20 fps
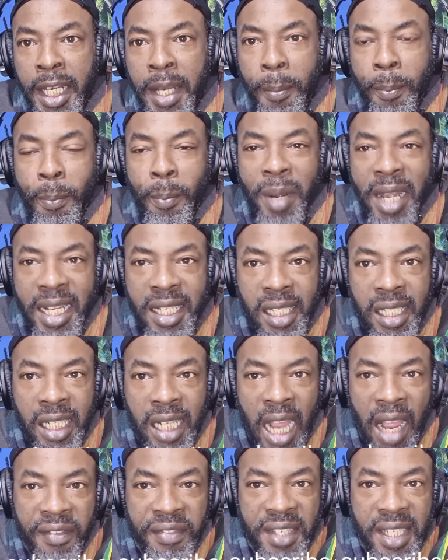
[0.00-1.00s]
the
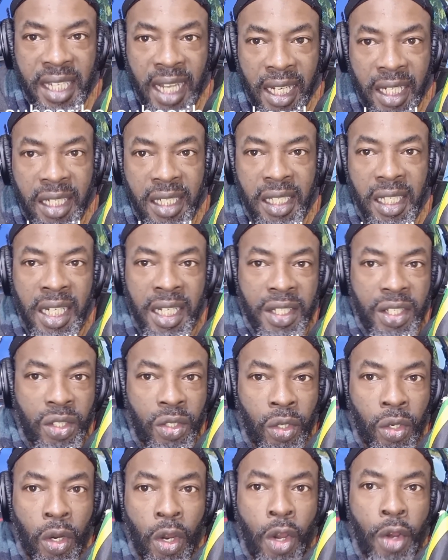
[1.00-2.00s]
blessing of sex is
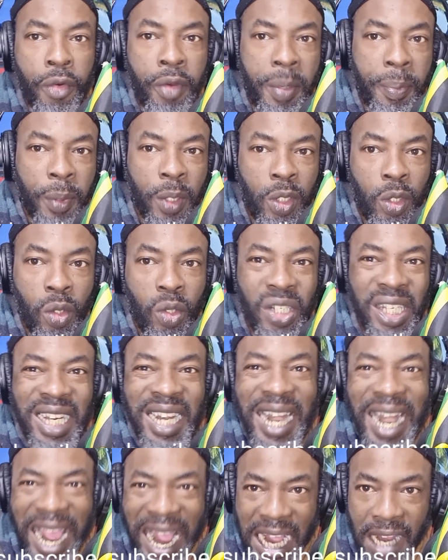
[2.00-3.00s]
to reproduce
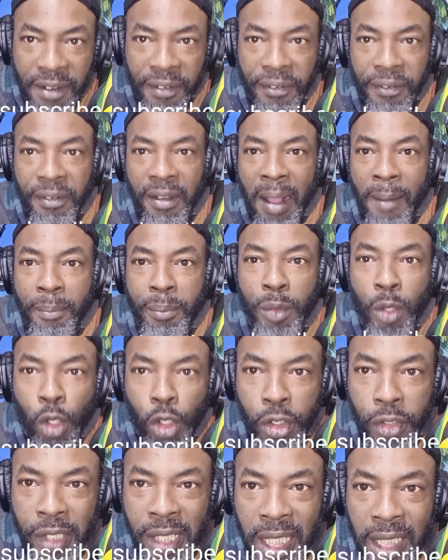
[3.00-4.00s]
life and
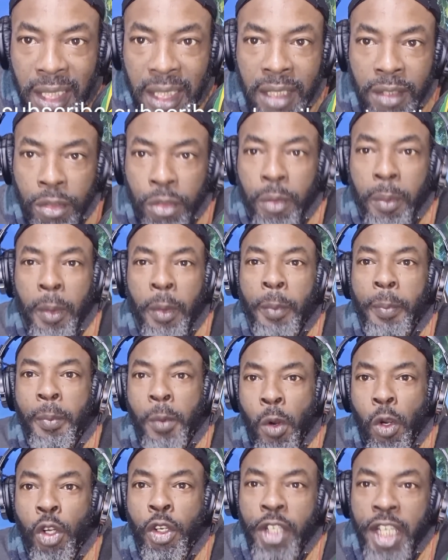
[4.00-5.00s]
procreate,
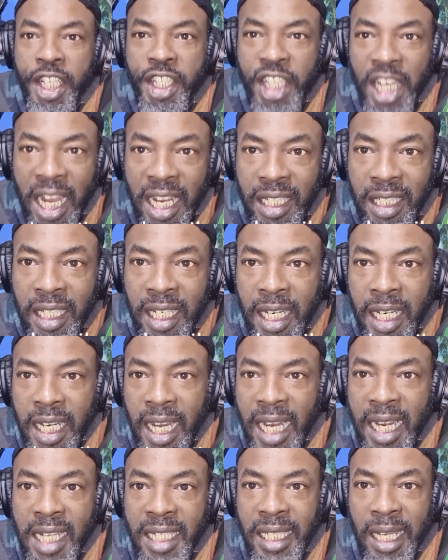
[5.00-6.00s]
procreation.
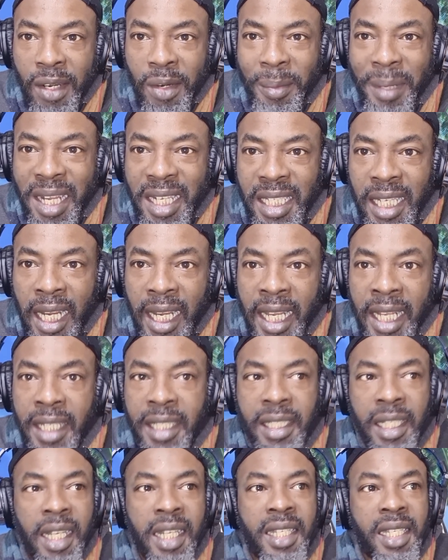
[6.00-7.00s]
You understand what I say?
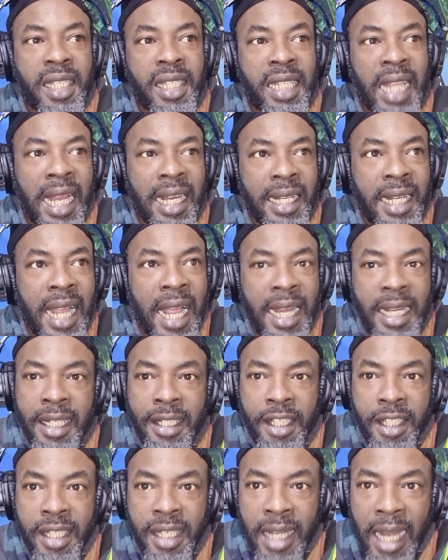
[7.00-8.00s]
It's standard,
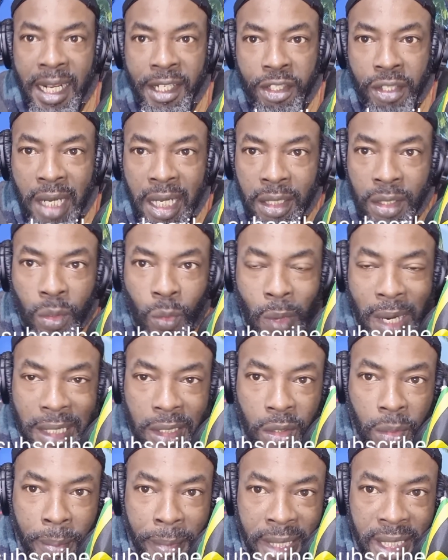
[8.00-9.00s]
it's natural to
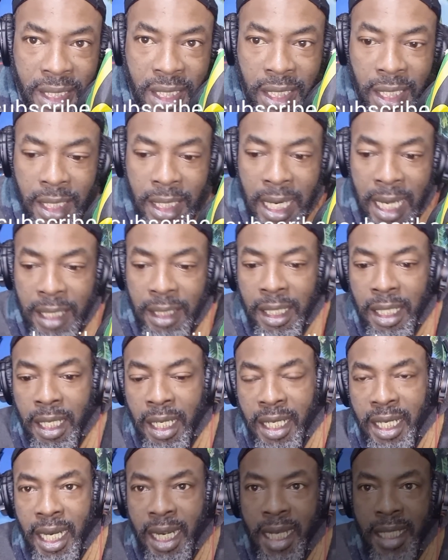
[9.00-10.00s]
want to maintain that.
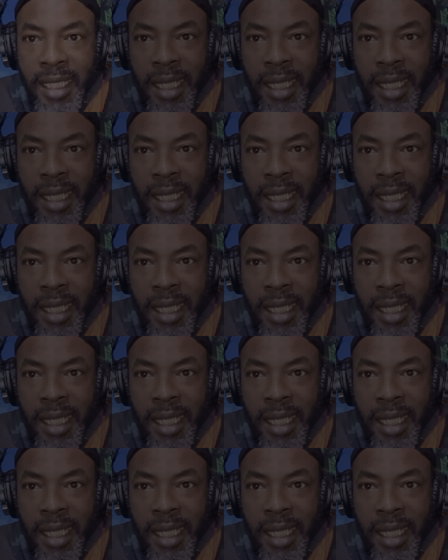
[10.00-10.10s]
You